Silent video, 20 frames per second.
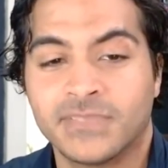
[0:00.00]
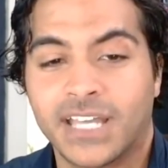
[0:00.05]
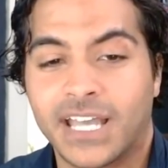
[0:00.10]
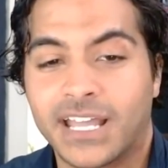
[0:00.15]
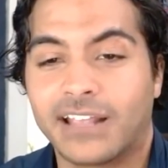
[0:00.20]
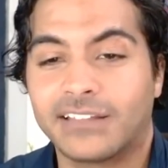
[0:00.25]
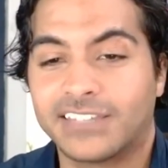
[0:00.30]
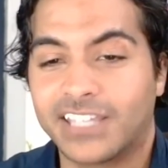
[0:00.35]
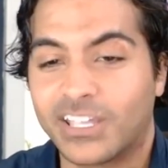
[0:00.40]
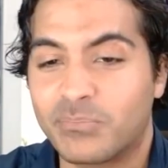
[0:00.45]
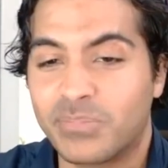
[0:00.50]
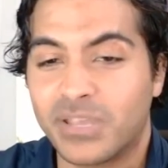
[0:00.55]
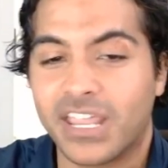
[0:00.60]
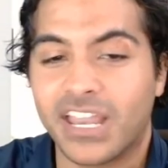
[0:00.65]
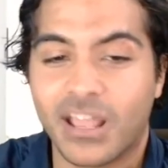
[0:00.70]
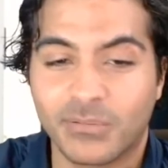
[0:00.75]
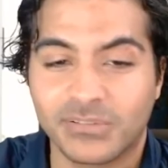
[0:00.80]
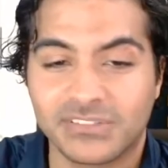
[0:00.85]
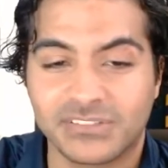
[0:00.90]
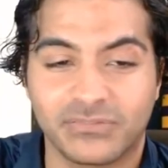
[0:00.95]
and I think being
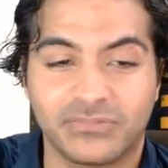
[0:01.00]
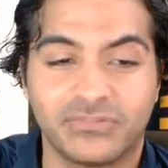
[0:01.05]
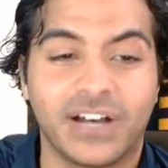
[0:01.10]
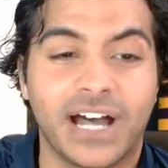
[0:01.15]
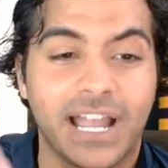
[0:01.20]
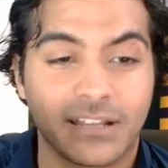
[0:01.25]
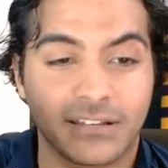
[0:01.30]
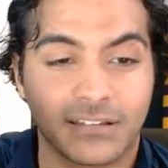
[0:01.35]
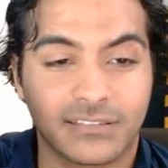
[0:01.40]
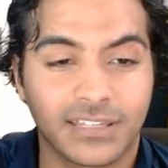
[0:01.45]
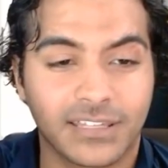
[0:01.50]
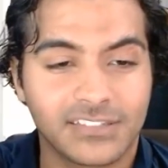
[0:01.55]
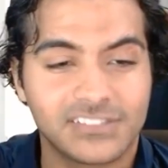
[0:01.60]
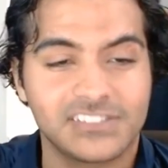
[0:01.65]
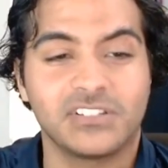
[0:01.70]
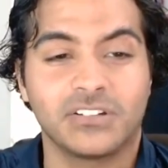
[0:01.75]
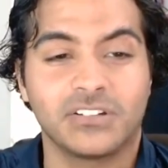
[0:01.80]
able to find the things in